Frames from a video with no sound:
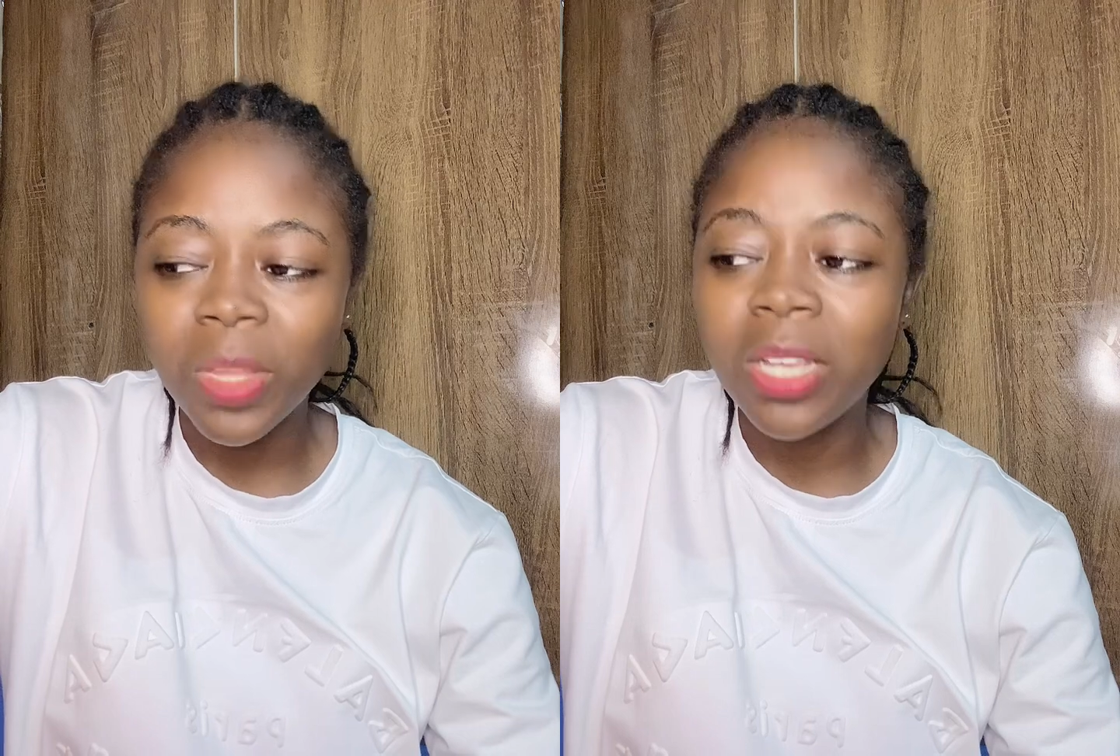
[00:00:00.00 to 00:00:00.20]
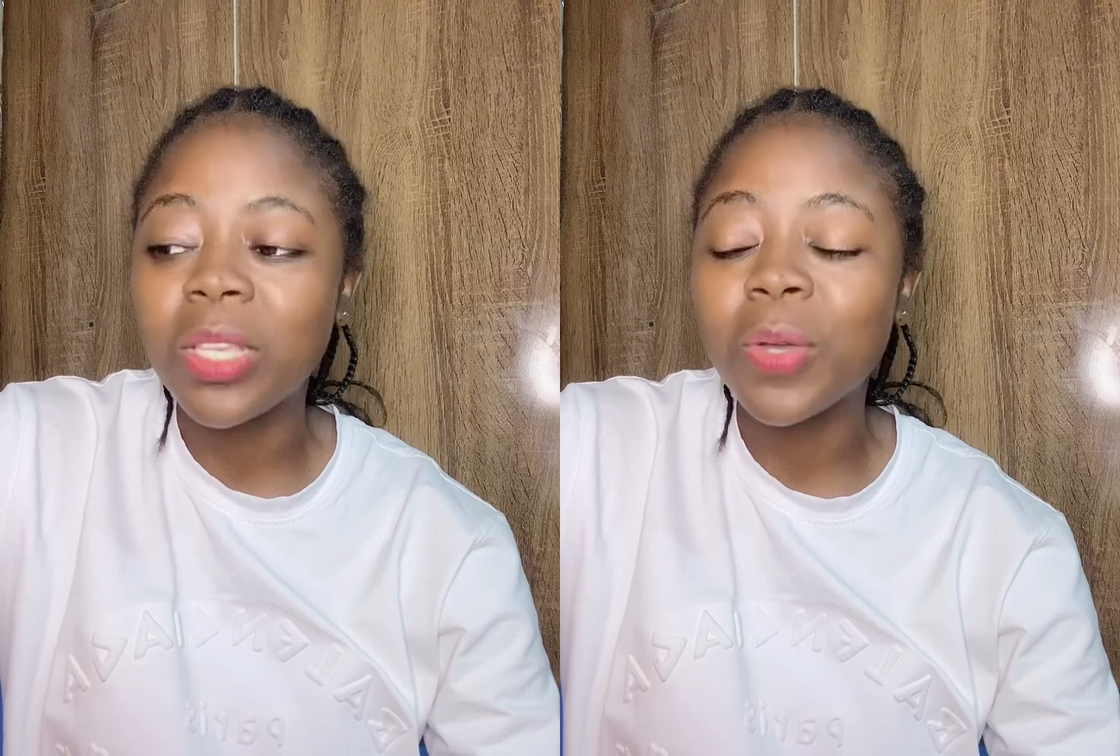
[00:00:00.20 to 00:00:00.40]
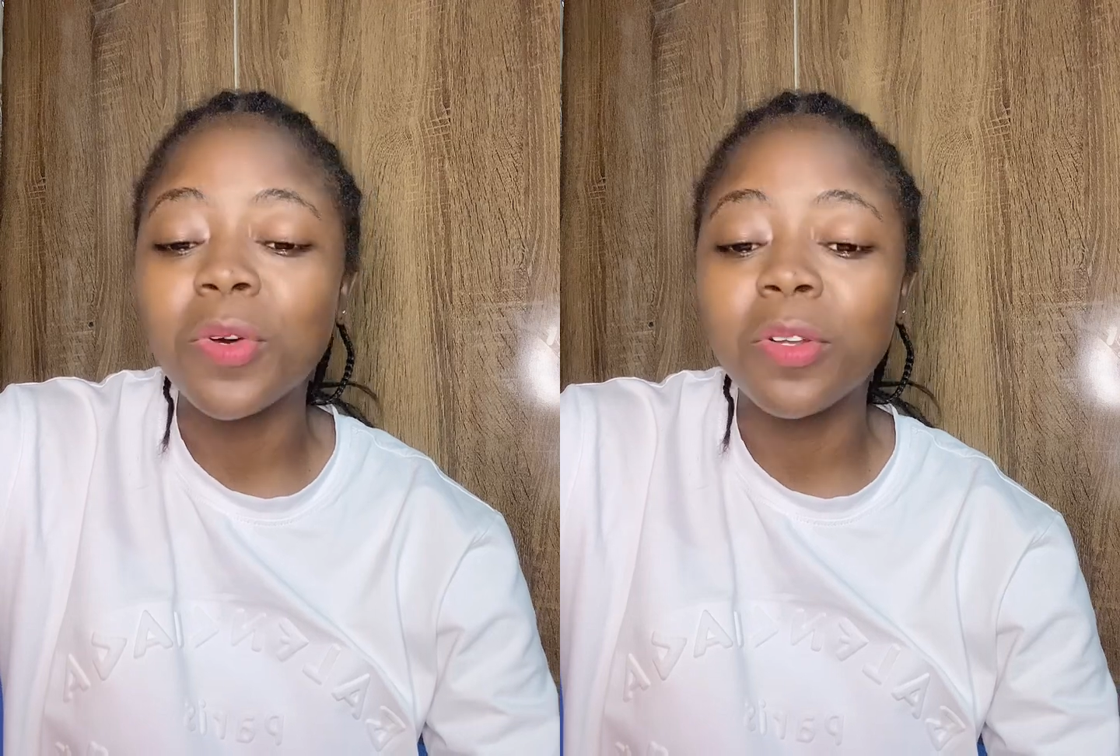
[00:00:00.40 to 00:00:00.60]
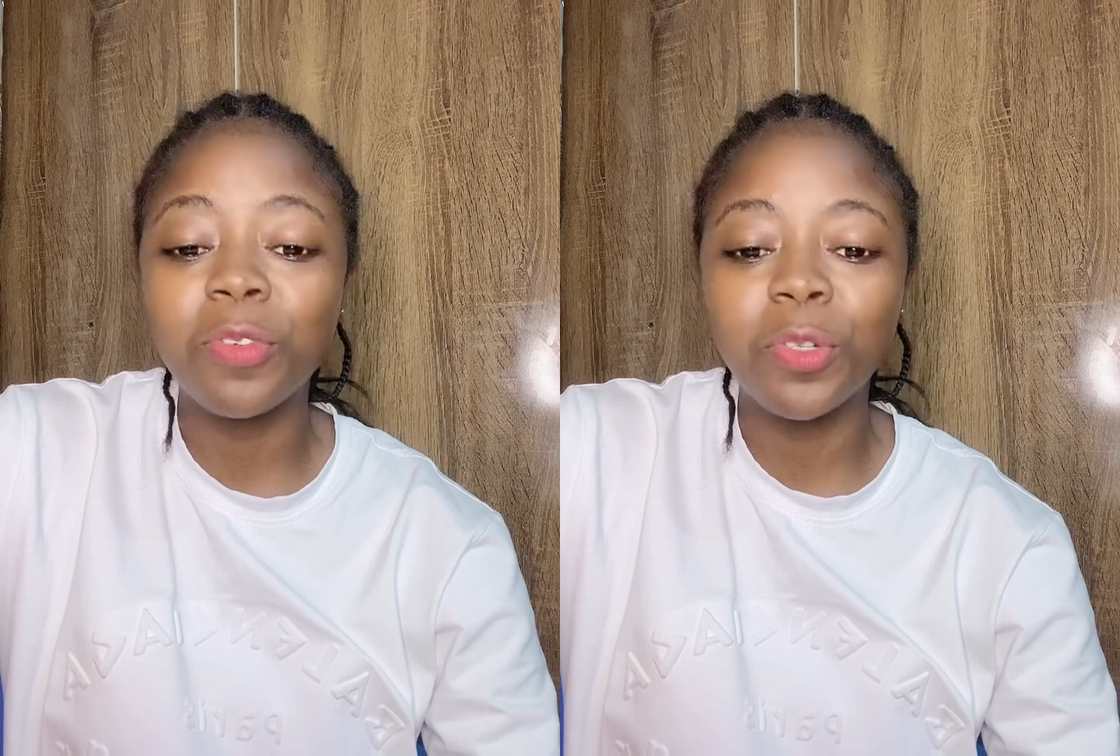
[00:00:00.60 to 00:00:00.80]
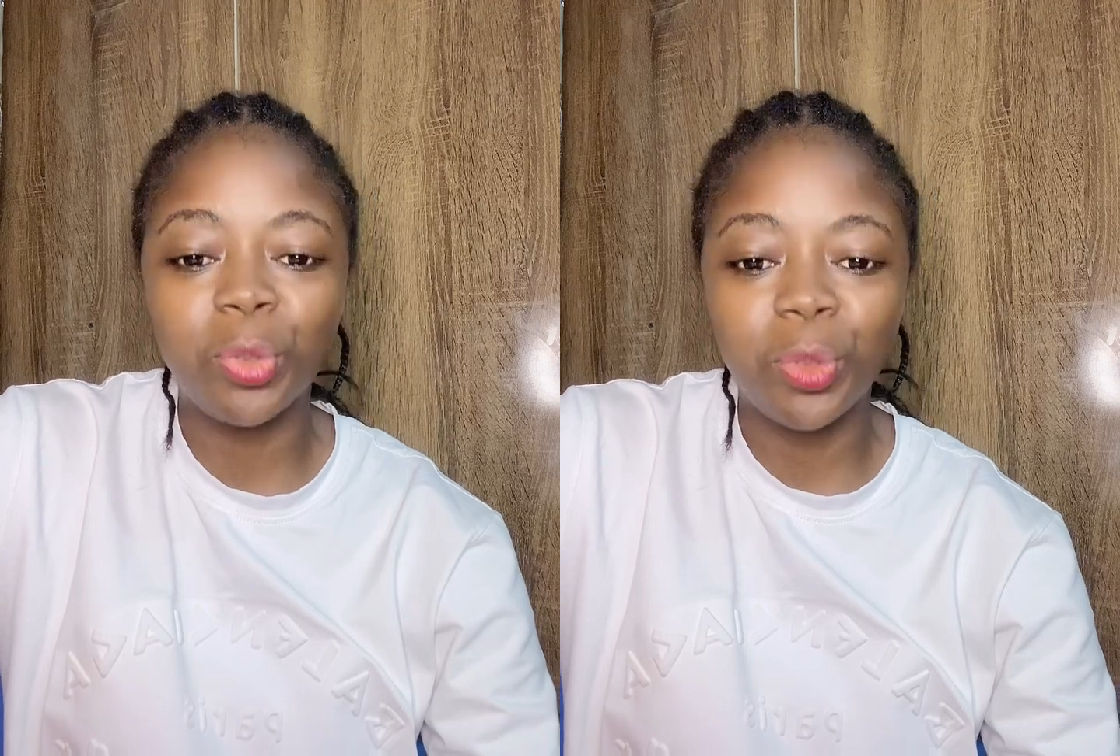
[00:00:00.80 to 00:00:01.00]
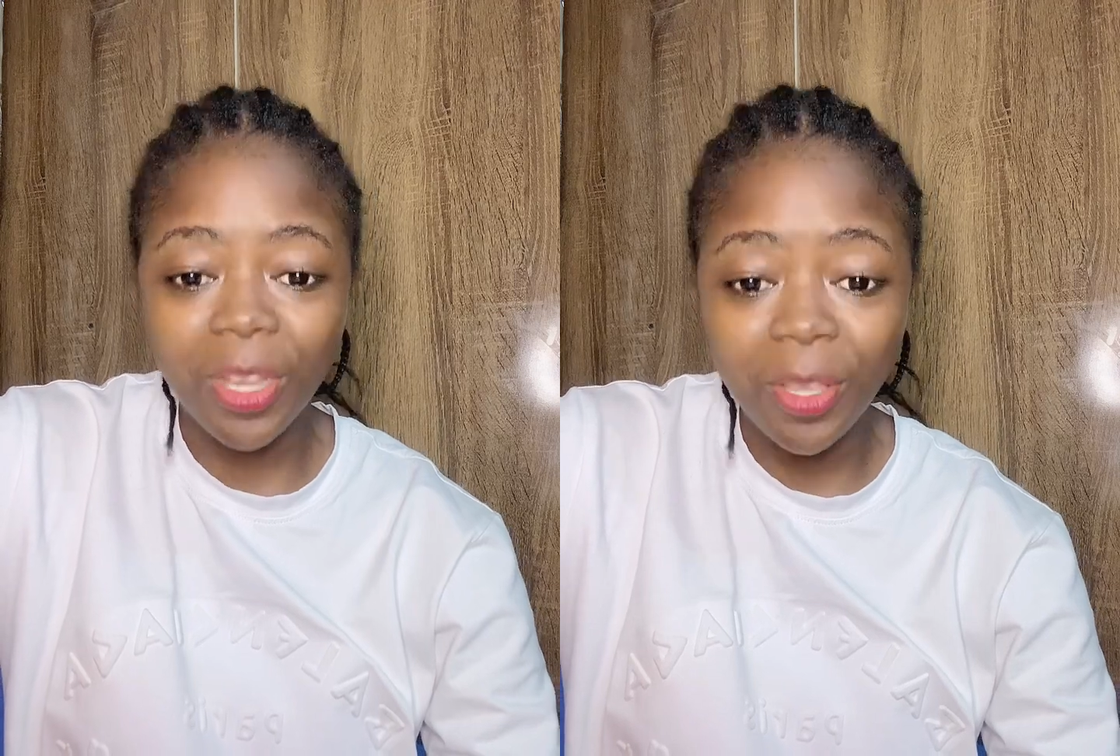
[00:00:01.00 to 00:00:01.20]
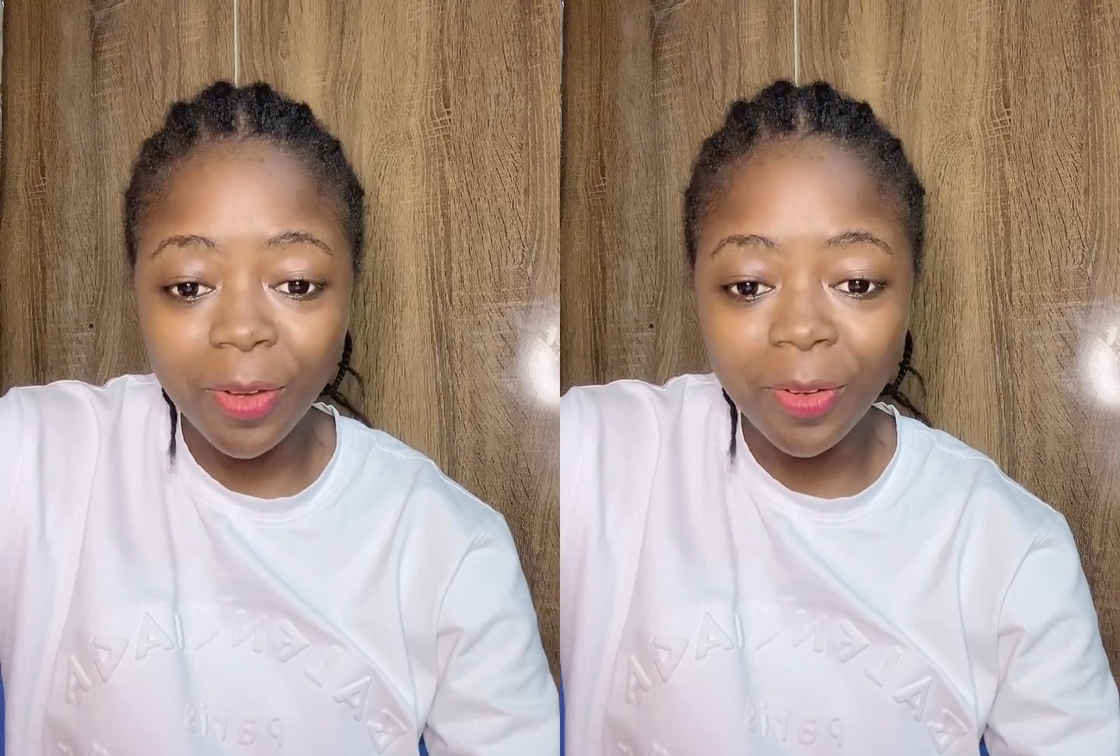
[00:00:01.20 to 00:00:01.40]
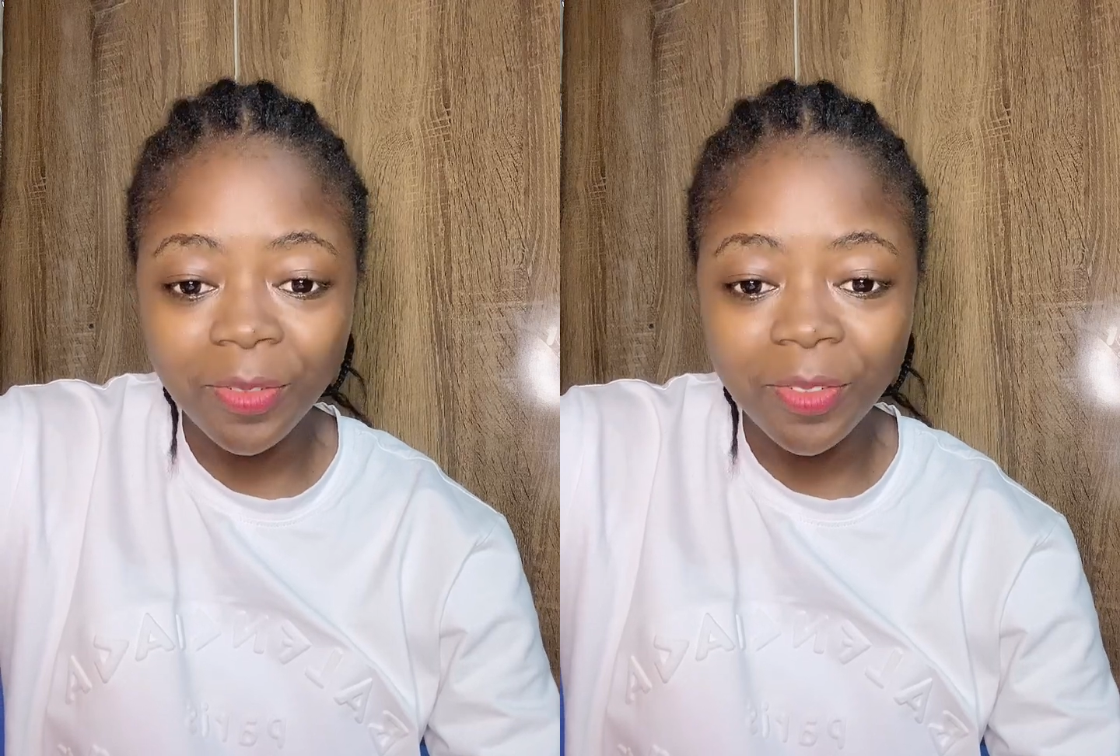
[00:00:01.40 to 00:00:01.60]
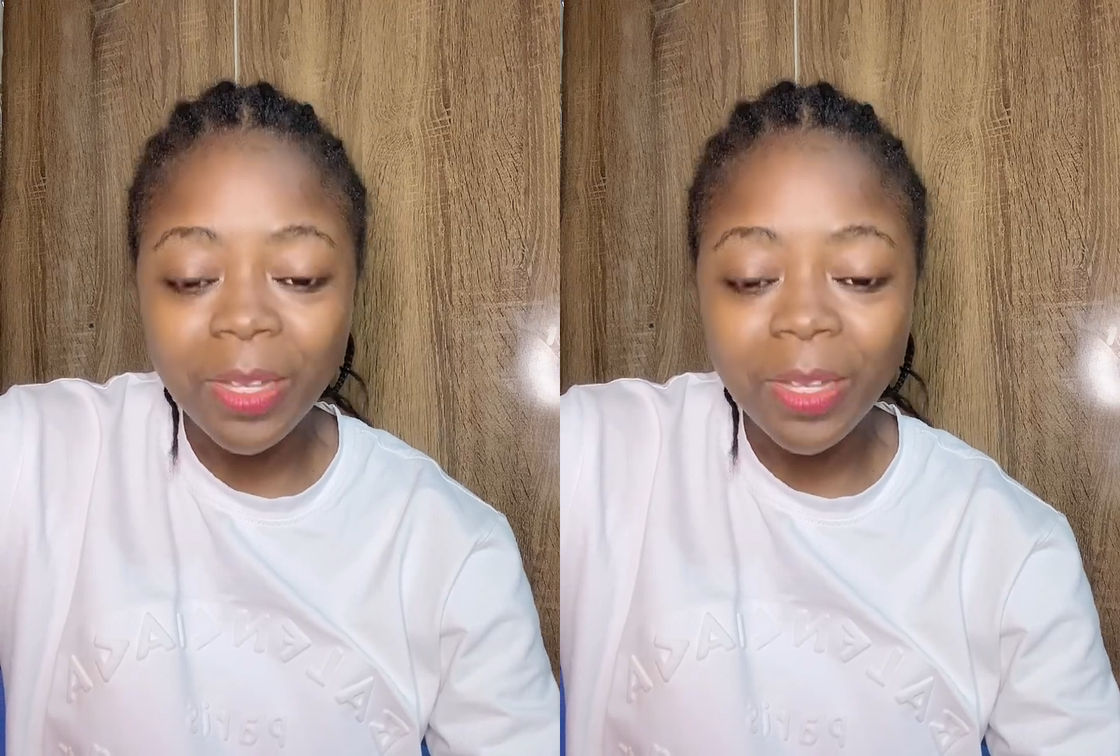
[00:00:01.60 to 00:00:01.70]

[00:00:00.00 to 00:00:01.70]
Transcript: It's a word for triumph.